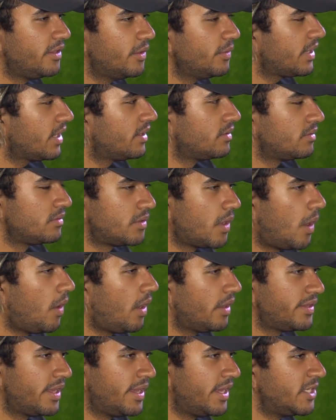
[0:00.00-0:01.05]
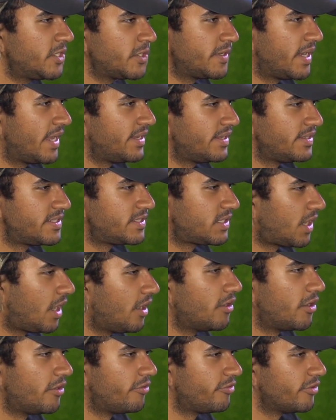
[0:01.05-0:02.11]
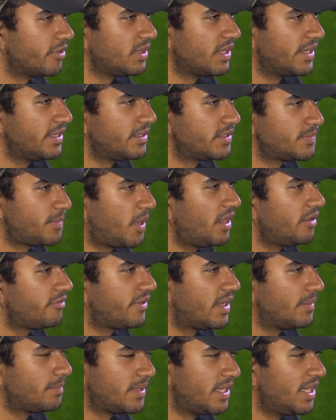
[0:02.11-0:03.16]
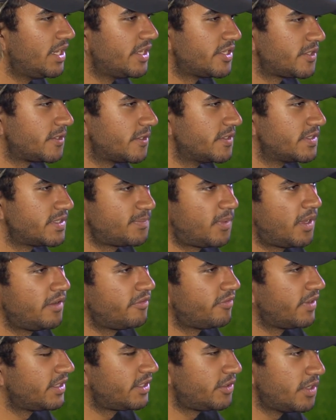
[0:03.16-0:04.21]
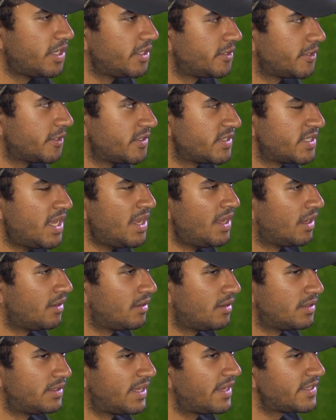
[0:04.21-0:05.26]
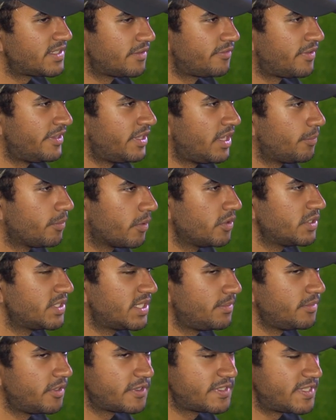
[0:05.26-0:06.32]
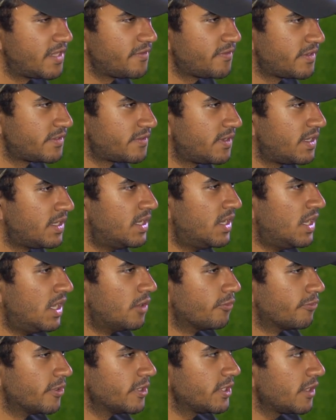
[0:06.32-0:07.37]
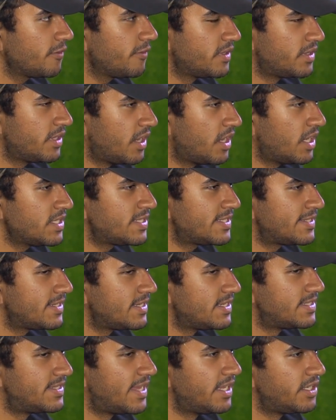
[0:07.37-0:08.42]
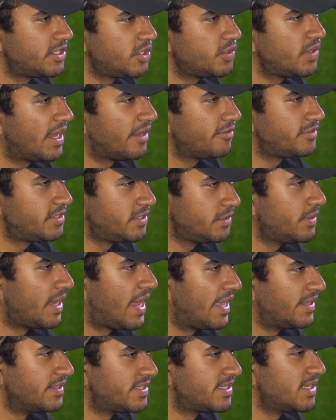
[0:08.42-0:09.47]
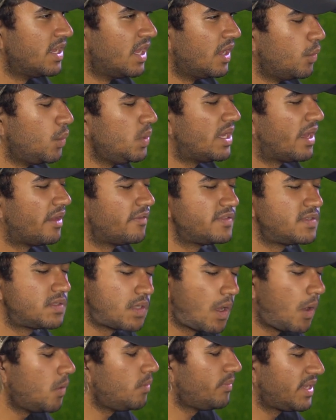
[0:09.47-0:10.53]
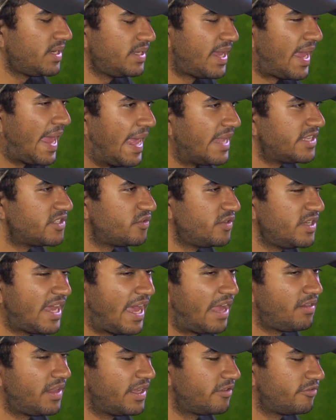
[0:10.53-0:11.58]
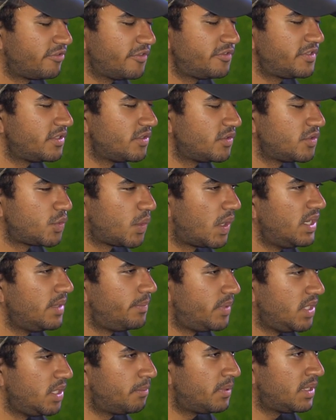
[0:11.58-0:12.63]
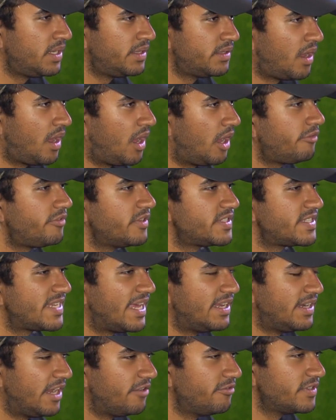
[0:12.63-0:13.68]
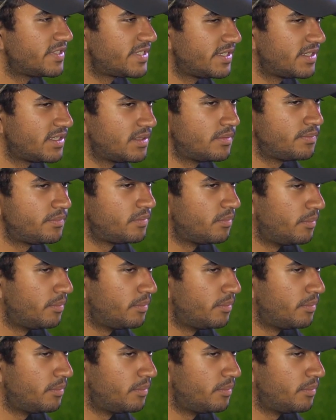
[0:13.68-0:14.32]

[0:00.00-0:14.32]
can go on the internet and scour for like Spotify playlisters, Spotify curators, and all that stuff, and approach them yourself as well. Working with us is that you have two hands. We have so many hands. We have like 15 to 20 people in the office at every single